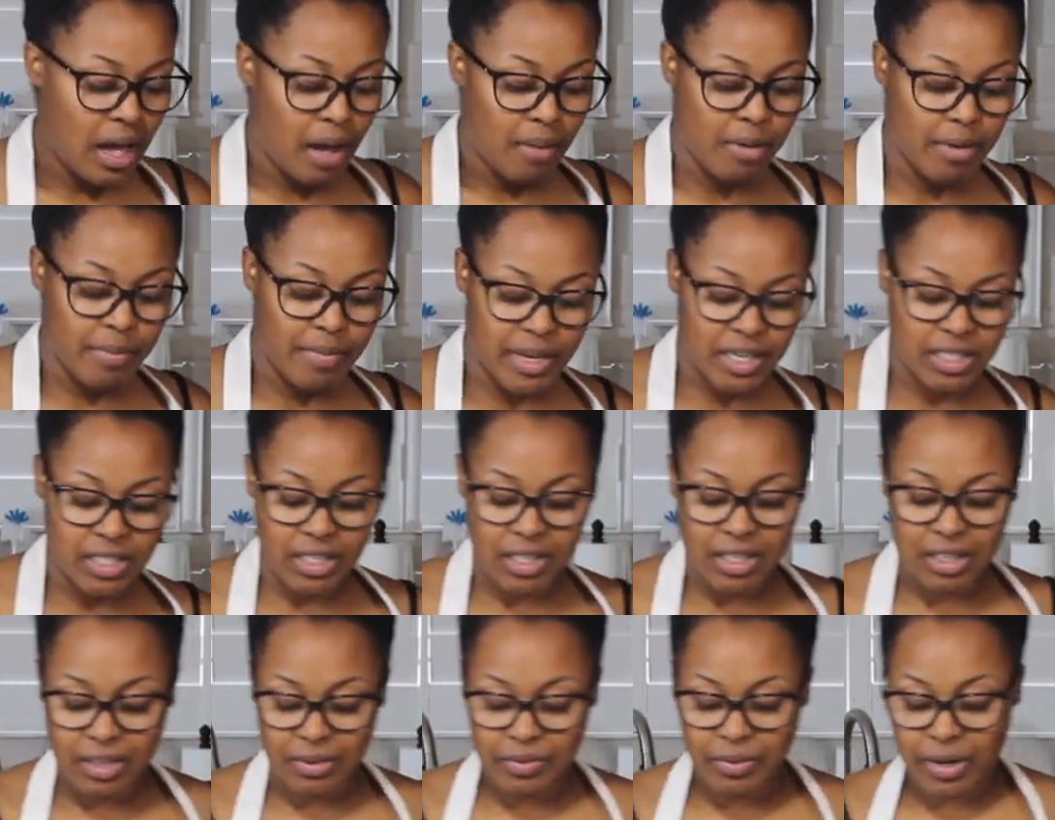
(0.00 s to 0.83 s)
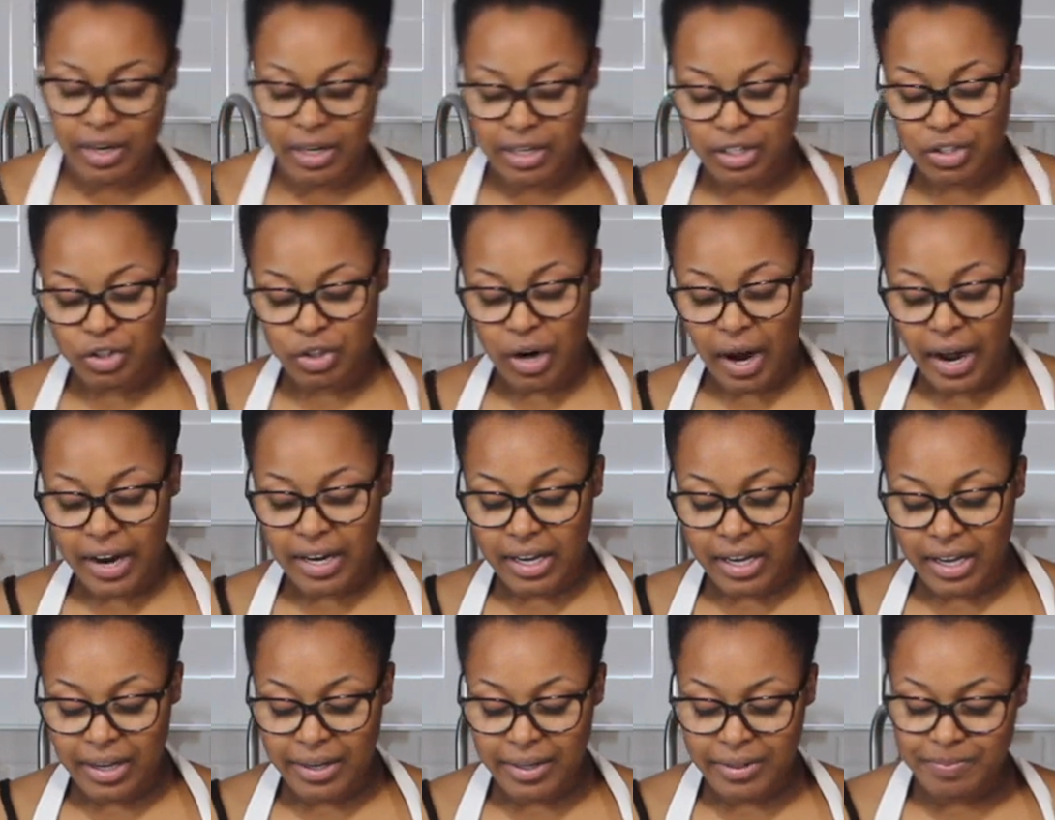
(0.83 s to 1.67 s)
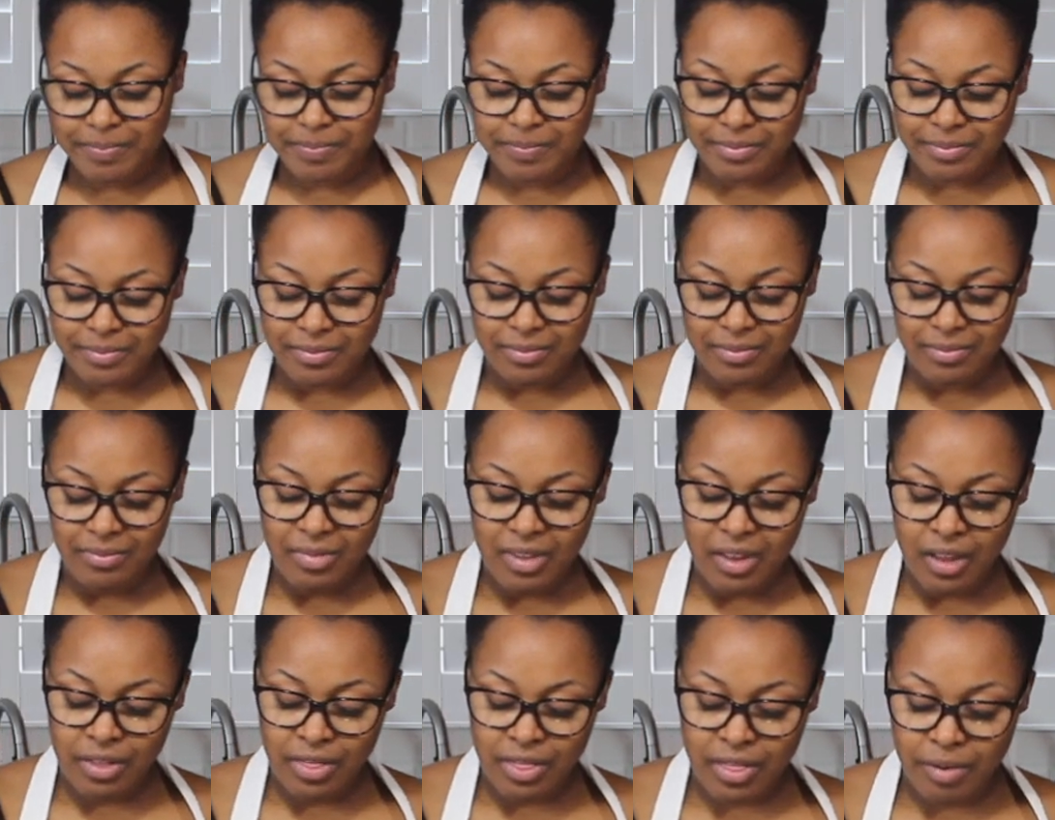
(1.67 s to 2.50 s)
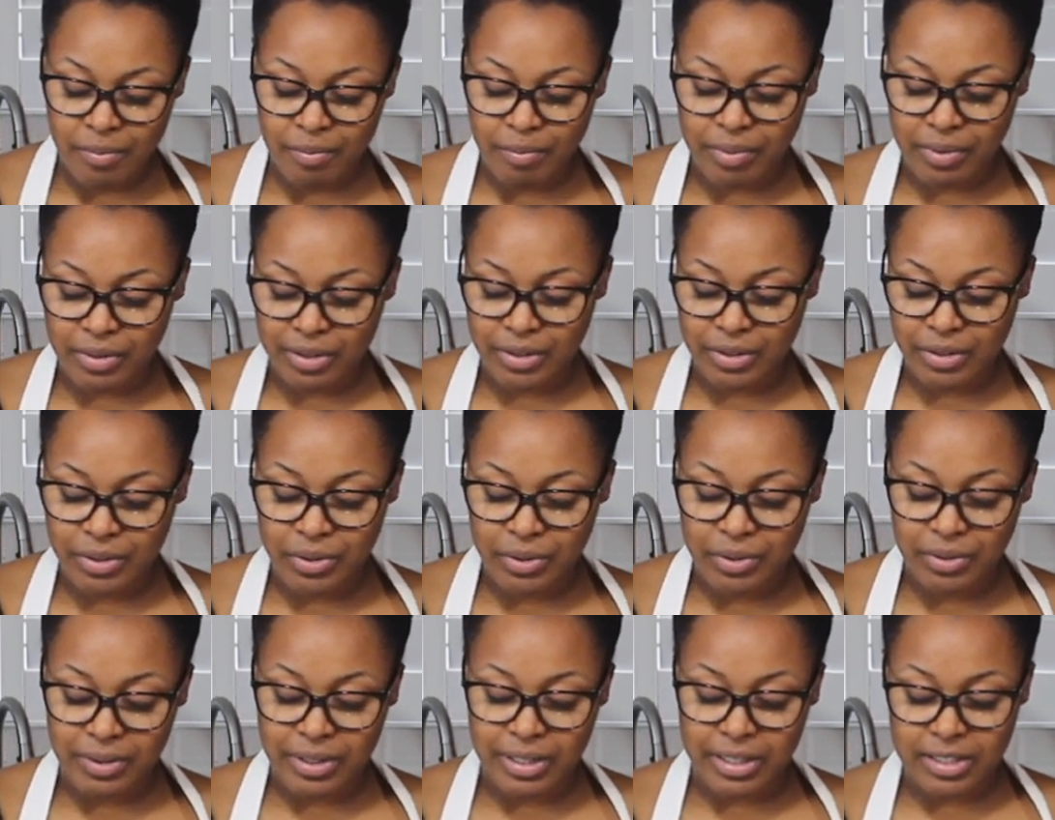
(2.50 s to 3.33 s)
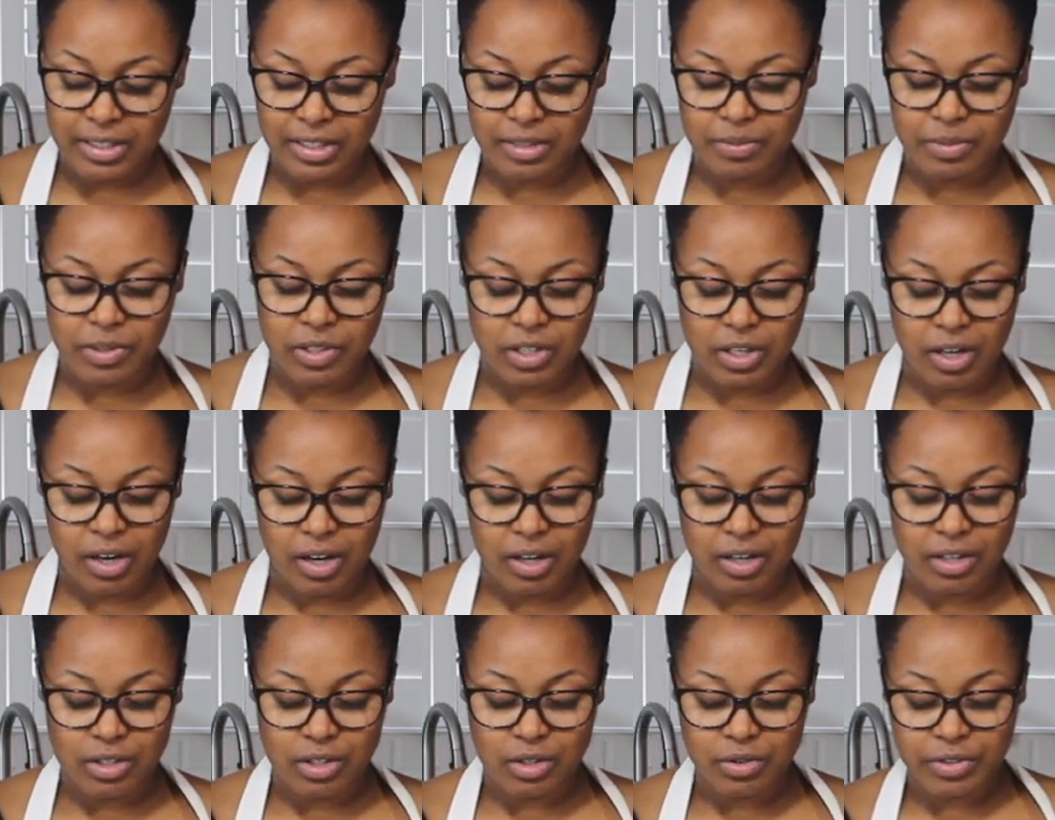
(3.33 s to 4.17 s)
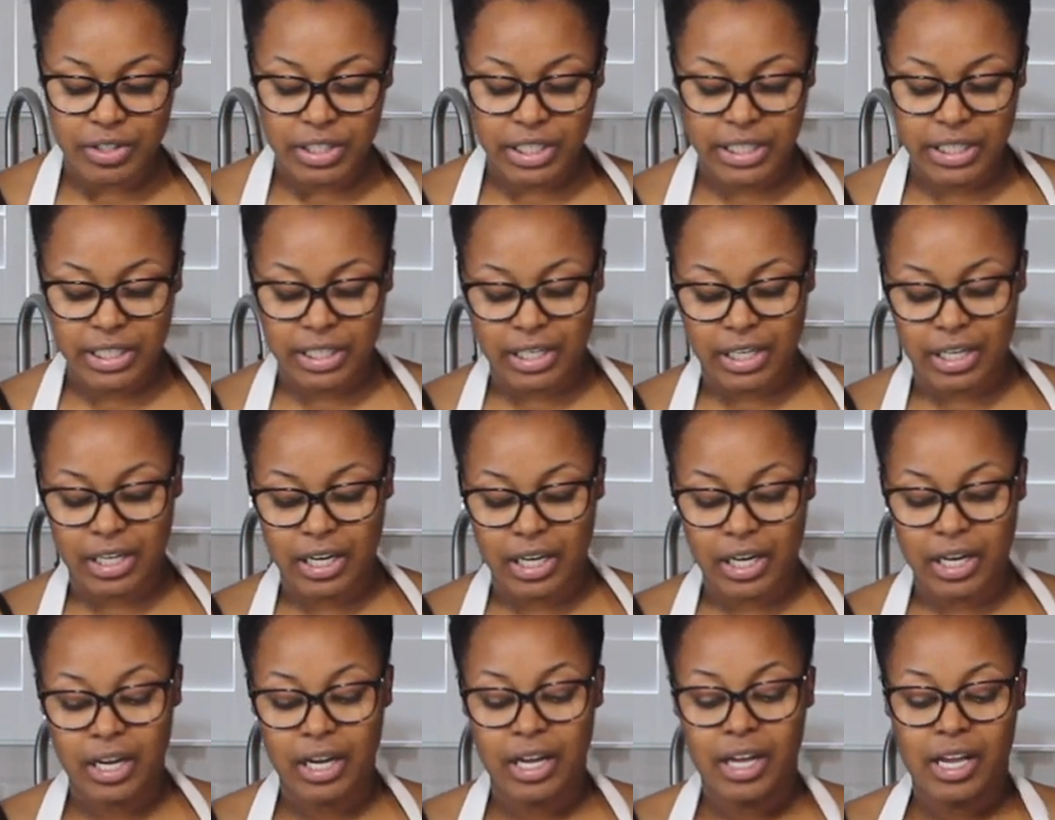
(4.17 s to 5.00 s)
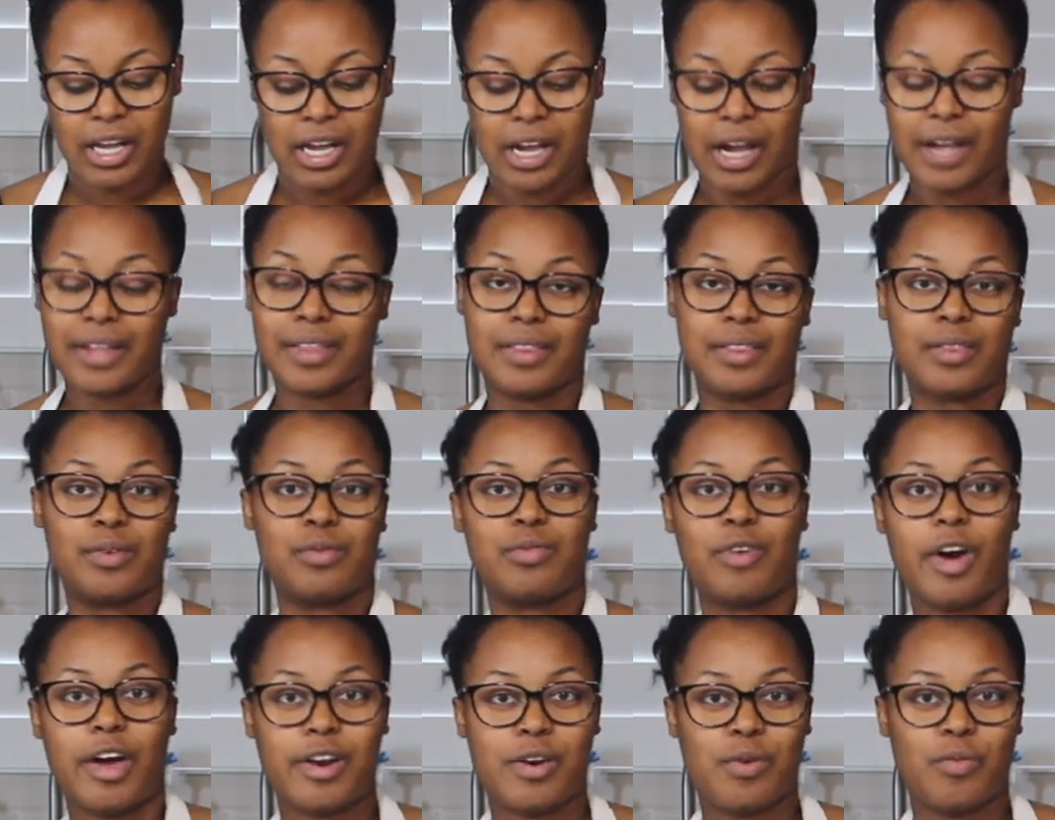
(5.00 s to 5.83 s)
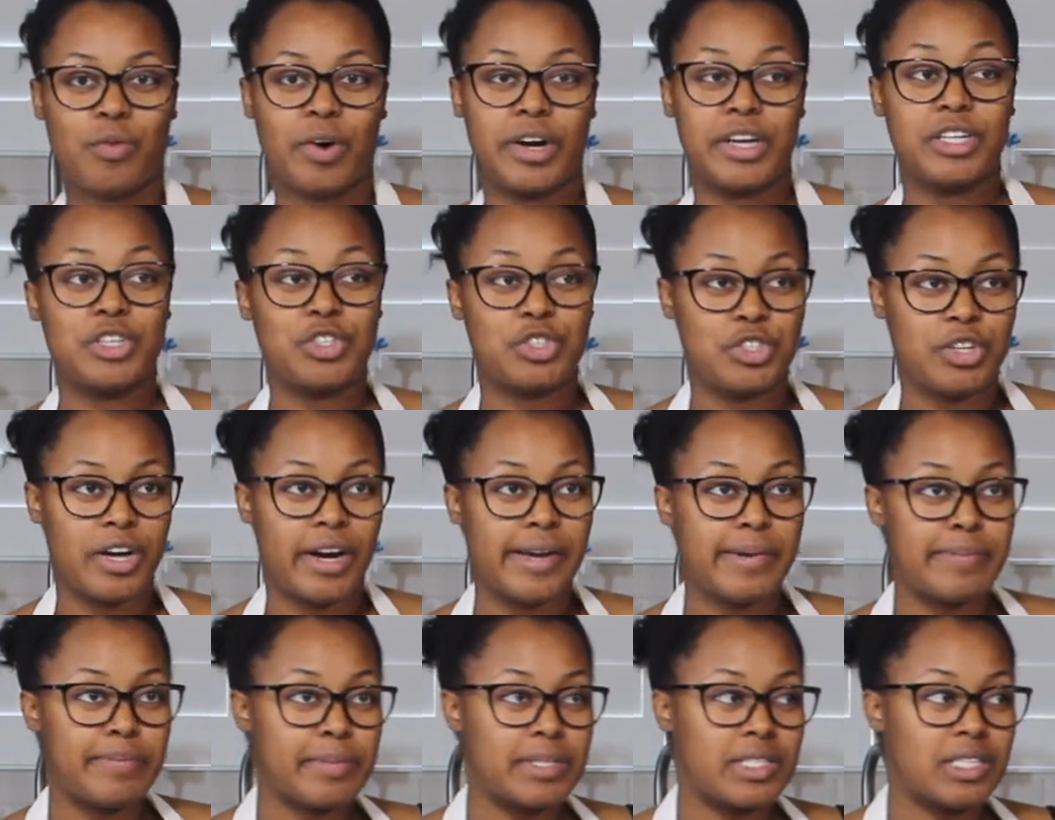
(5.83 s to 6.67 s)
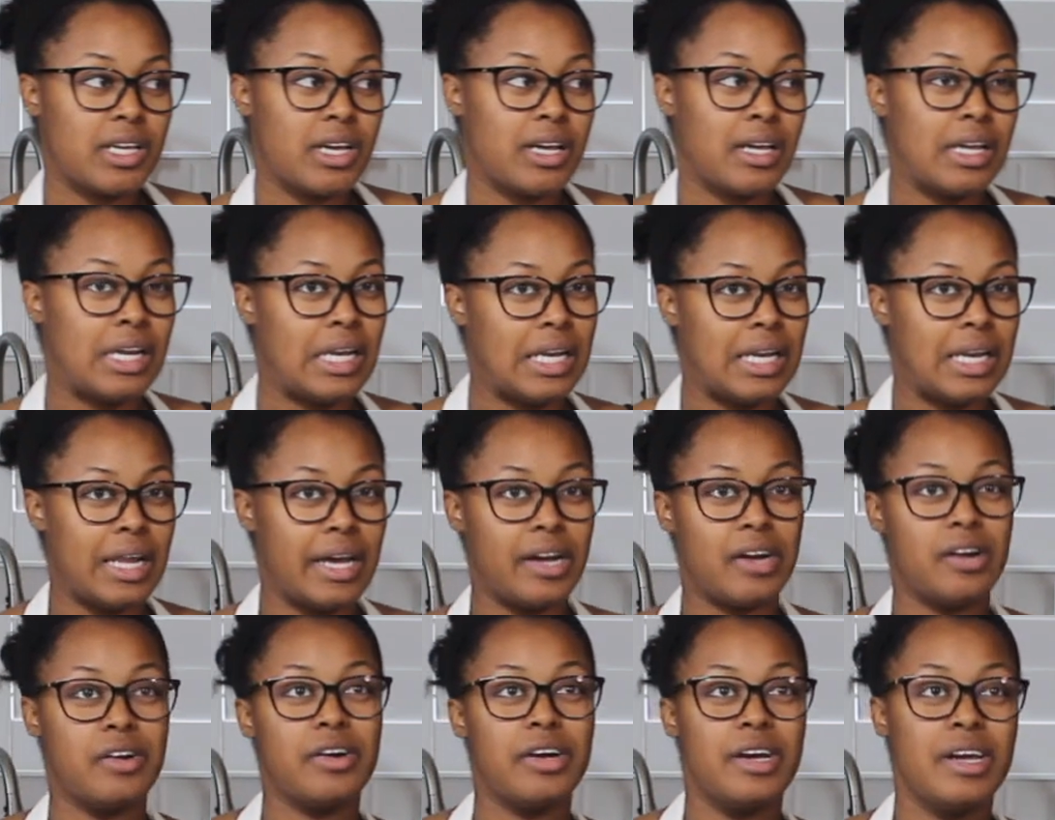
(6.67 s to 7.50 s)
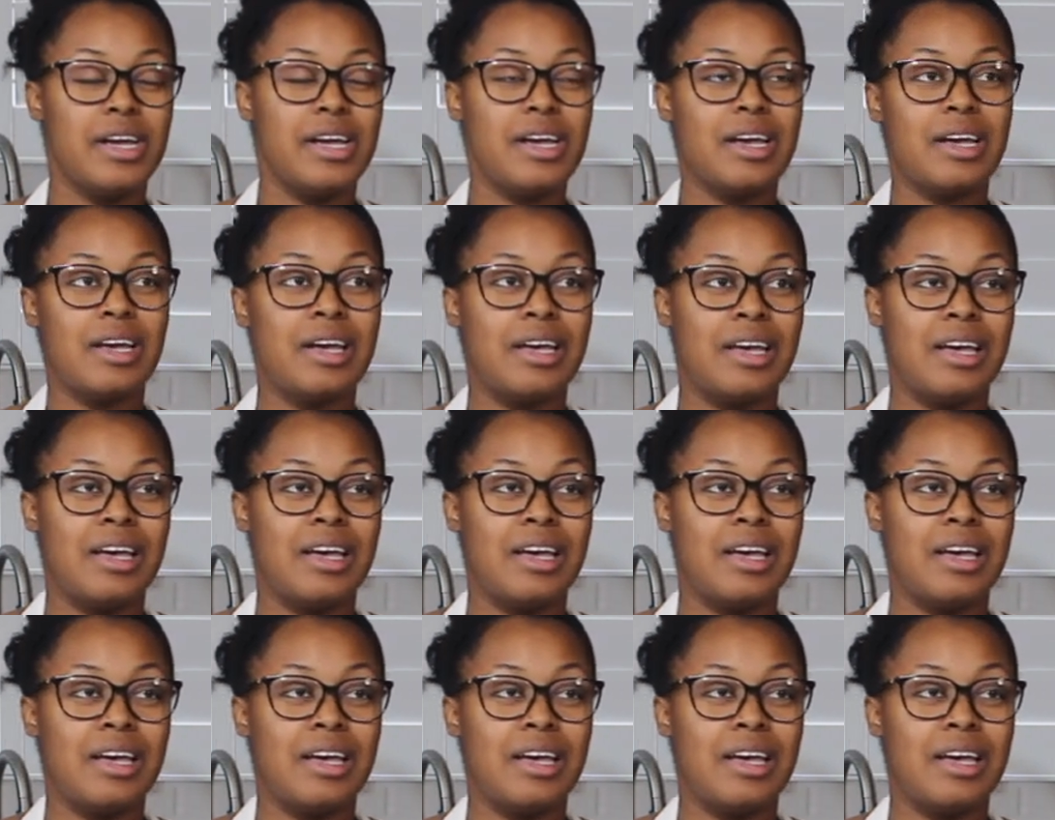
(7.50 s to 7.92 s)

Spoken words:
But basically we're gonna try to get the blue and some stars over here, and then the red and white stripes layering.